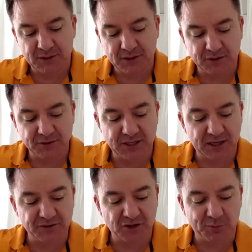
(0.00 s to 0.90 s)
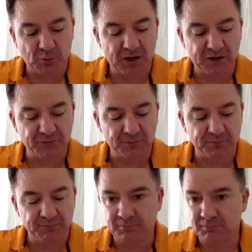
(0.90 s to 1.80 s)
you know, downtime away
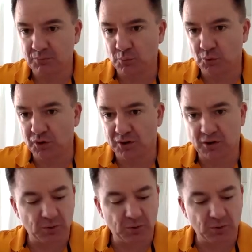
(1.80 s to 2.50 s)
from work,